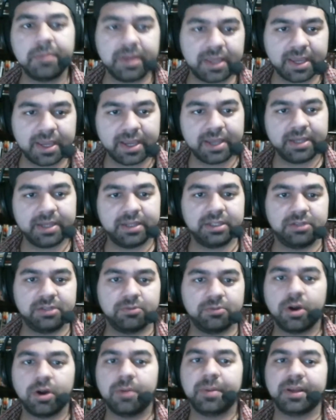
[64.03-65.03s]
can to
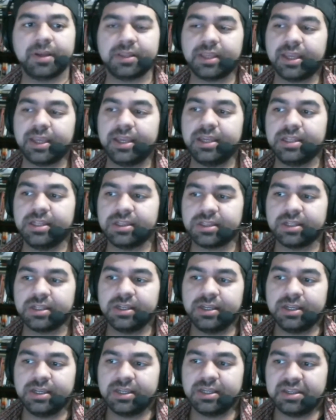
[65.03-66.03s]
grow, but the thing is,
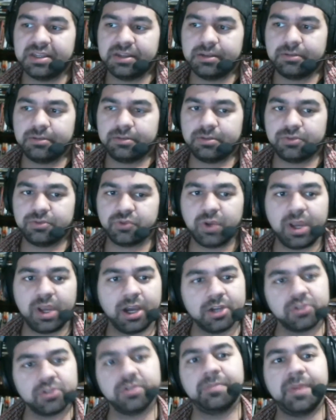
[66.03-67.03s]

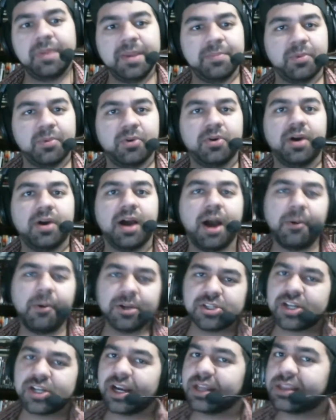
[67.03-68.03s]
300 people. I
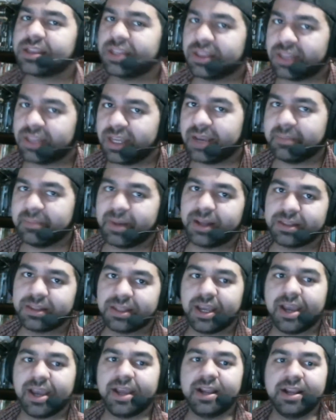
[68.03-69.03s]
want you guys to think about
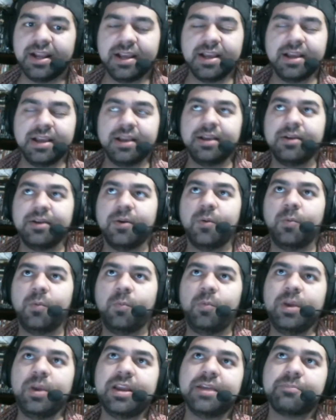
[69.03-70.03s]
that.
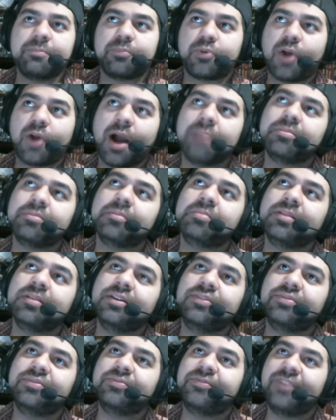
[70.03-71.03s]
We could
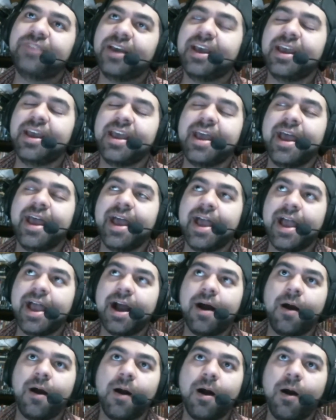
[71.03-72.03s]
probably fit
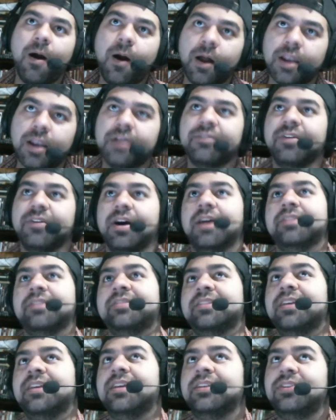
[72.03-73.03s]
all of
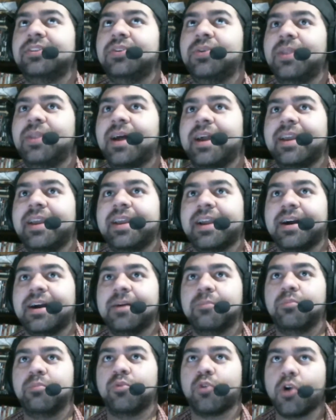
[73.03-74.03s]
us into like a
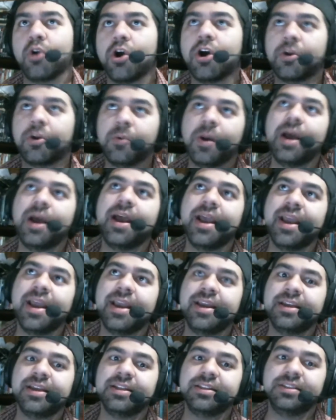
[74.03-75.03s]

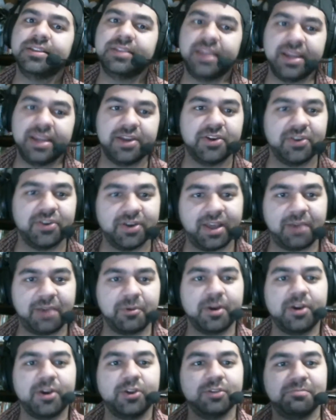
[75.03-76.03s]
Broadway theater, like
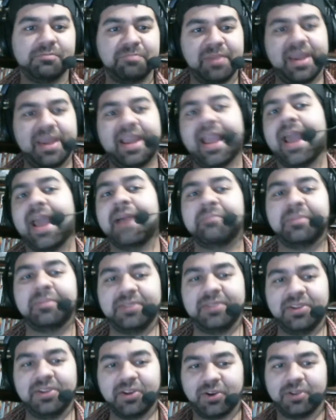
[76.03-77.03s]
one of those big
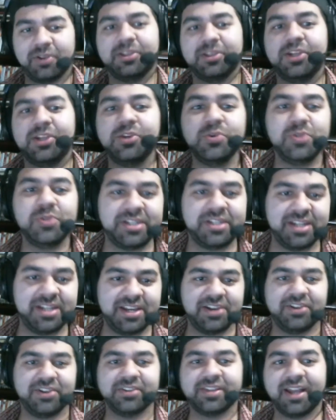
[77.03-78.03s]
you know, those huge
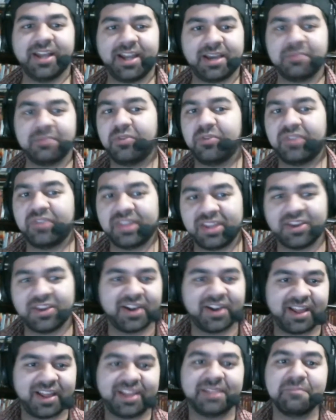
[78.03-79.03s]
theaters, not like a movie
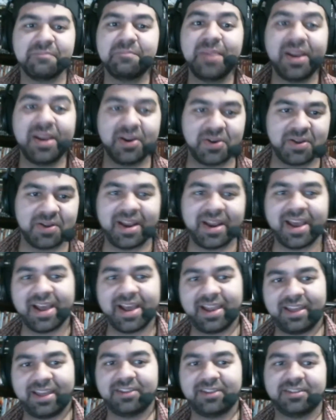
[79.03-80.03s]
theater, like the bigger than
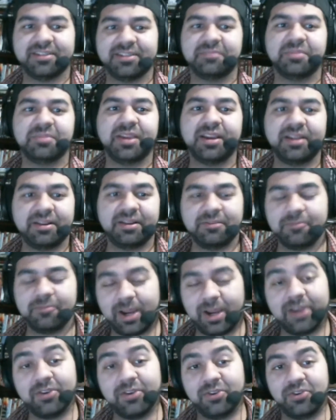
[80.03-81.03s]
that, like something
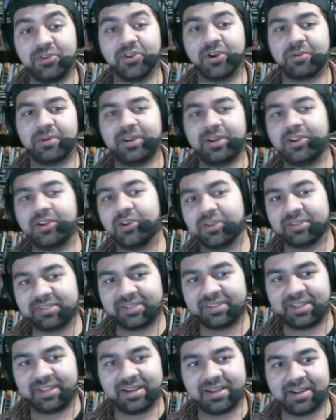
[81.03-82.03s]
here in New York when you go to
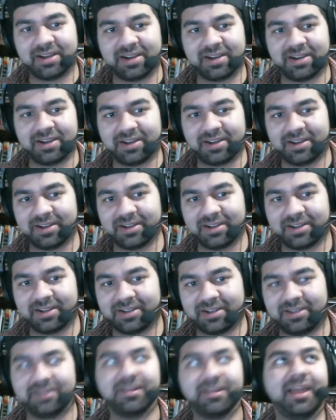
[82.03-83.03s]
see
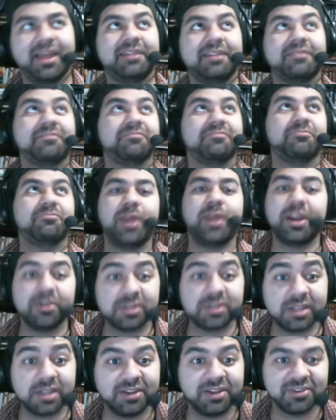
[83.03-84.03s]
like Radio
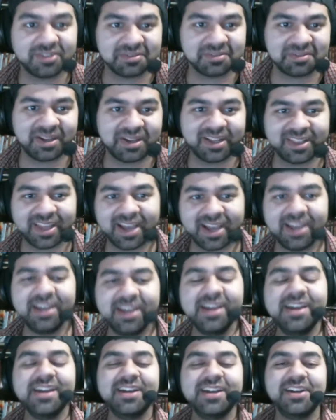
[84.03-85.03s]
City or something like that.
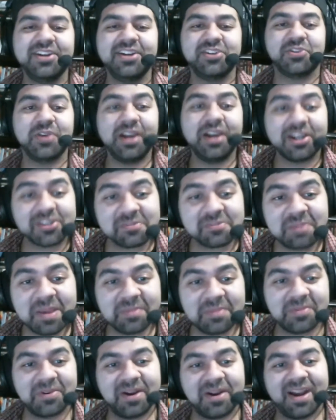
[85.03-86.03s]
300
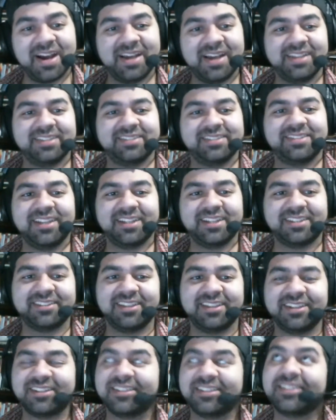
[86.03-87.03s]
people, guys.
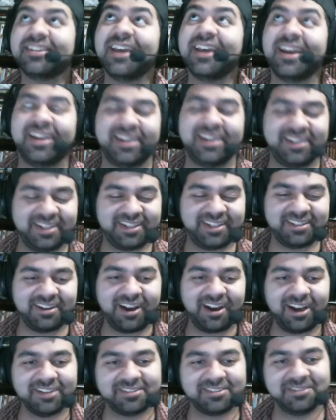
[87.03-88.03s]
That's sick. That's
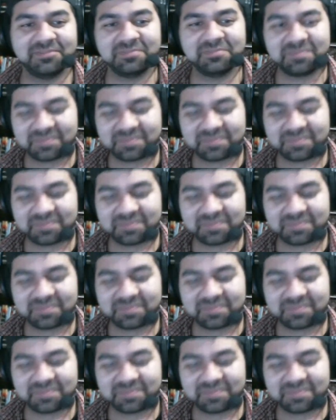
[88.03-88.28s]
awesome.